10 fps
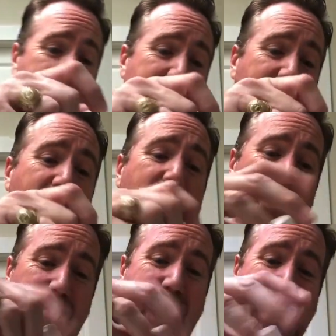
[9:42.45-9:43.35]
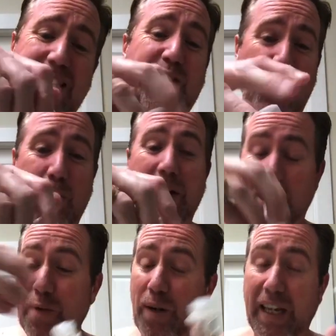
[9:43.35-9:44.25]
It's too much,
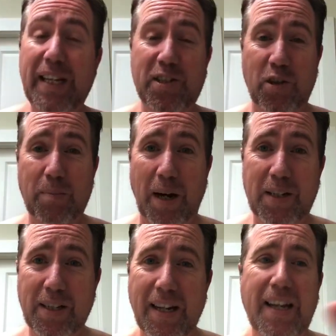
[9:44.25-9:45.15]
it really is too much.